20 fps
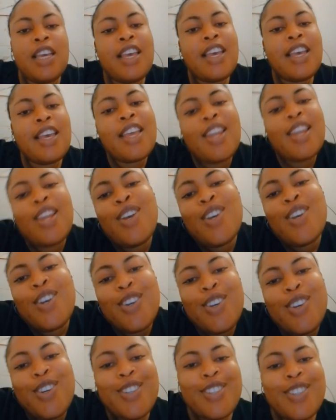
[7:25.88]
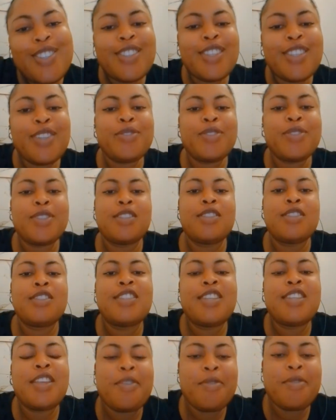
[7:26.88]
Hello, good
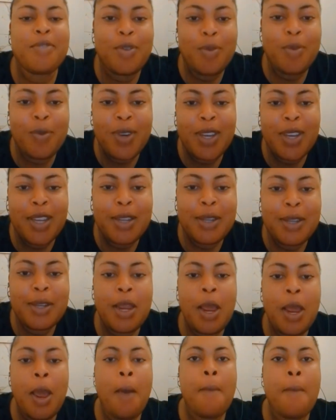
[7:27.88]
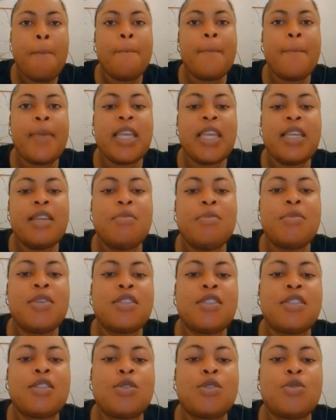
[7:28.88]
afternoon everyone. My name
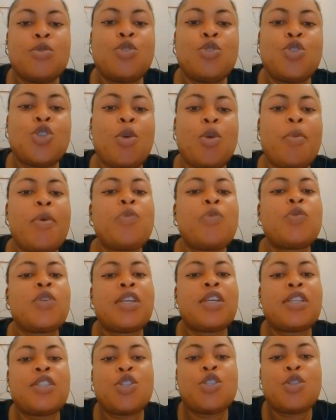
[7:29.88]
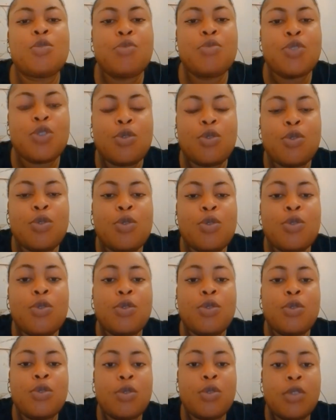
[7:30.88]
is Uchamamunachim. So
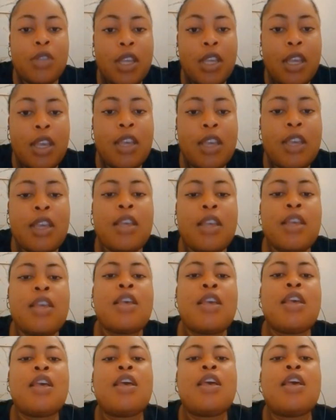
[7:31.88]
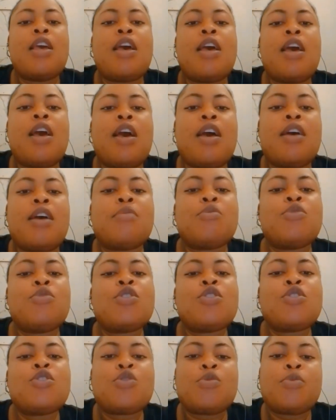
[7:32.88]
today I'm
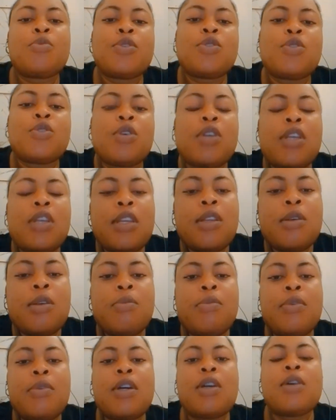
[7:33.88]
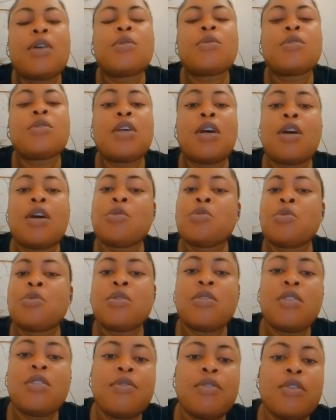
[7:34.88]
going to be talking about how to
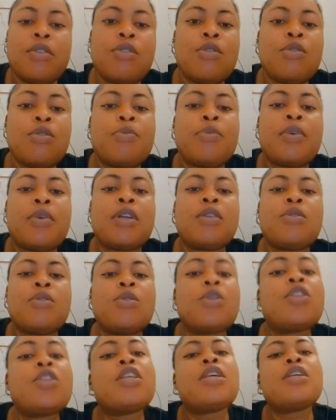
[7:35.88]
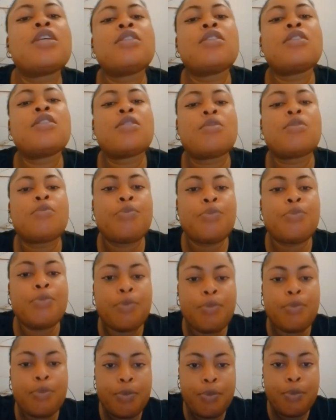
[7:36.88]
develop an audience
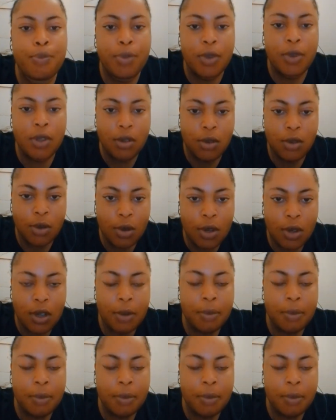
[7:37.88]
persona.